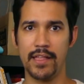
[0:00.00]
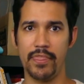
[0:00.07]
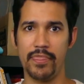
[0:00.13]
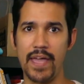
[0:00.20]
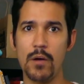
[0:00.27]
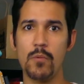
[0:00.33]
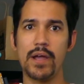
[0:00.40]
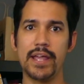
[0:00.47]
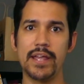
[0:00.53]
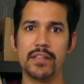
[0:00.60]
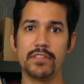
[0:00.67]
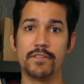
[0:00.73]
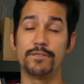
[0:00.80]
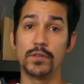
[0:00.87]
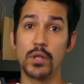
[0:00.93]
That way,
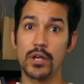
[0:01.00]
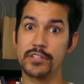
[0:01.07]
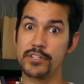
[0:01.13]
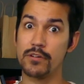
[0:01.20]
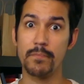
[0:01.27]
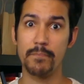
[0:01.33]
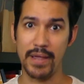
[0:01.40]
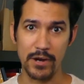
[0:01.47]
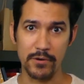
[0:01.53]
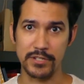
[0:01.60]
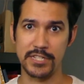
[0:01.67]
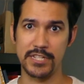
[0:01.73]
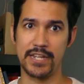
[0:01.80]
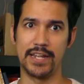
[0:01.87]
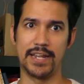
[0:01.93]
the flaws are
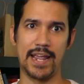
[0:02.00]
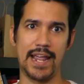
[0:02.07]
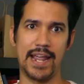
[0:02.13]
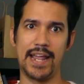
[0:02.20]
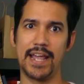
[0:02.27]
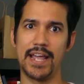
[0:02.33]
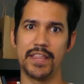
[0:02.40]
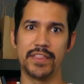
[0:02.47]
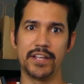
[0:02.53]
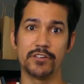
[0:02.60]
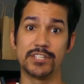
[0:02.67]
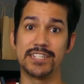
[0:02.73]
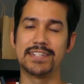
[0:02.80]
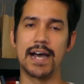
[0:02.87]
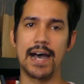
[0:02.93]
embarrassing and
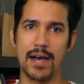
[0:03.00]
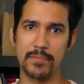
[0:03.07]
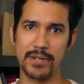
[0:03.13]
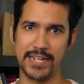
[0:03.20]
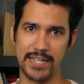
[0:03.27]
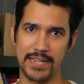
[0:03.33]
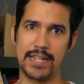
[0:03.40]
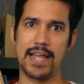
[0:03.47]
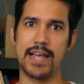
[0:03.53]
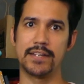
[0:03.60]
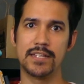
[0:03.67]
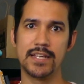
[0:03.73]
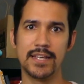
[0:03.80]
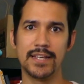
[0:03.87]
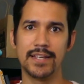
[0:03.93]
there's comedy in that.
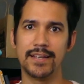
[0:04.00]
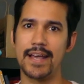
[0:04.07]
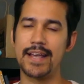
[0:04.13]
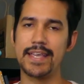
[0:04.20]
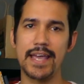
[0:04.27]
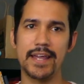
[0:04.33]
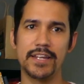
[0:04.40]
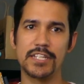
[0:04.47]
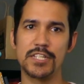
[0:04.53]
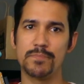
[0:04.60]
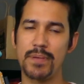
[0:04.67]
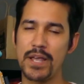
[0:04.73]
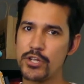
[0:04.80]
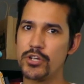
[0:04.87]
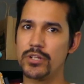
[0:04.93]
Again,
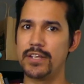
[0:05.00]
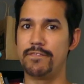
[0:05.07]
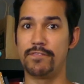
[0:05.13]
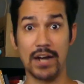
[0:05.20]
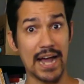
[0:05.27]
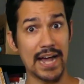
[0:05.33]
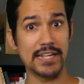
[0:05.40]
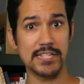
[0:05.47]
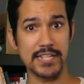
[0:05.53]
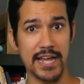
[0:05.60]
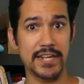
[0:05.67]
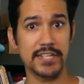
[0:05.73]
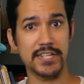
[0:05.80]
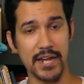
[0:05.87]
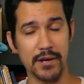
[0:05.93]
especially for
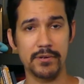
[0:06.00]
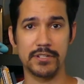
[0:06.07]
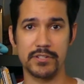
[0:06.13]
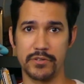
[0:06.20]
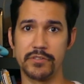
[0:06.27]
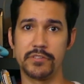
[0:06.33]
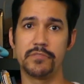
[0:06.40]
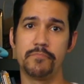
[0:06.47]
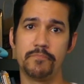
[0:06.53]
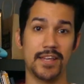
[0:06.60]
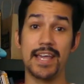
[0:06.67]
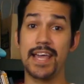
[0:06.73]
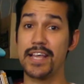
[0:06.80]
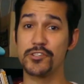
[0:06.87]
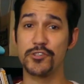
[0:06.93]
high-status characters.
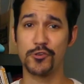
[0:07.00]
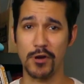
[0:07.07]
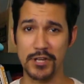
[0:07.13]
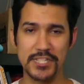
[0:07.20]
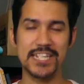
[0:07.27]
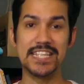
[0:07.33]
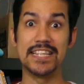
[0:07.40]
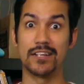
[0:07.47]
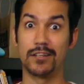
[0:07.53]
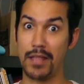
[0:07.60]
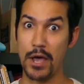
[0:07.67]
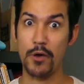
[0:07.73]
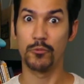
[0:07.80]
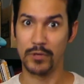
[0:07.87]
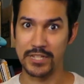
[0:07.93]
As Krusty the
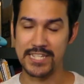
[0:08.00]
Clown would